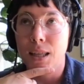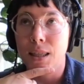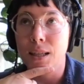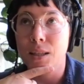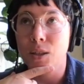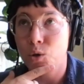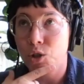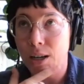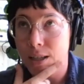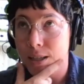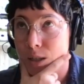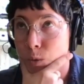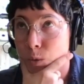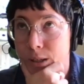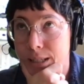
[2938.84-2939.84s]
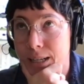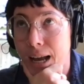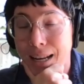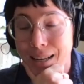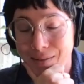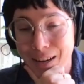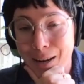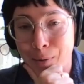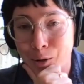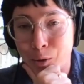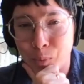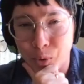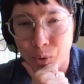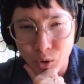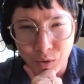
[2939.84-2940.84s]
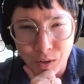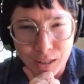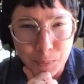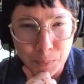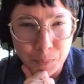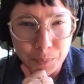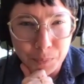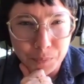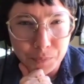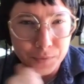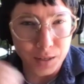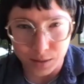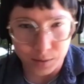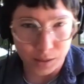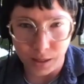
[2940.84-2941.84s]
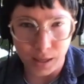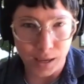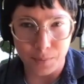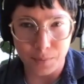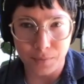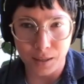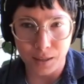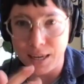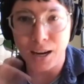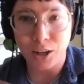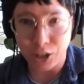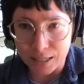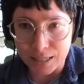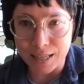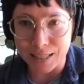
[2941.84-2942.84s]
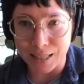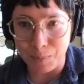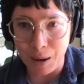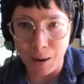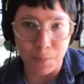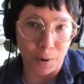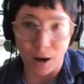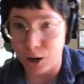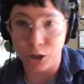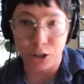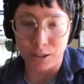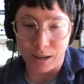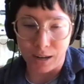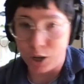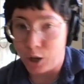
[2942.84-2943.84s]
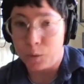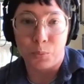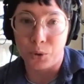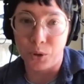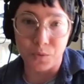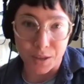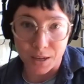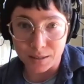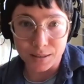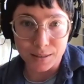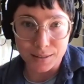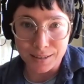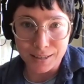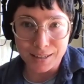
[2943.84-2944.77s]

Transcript: this eugenicist was not even able to prove his claim. Like he actually says in the paper, I couldn't prove this.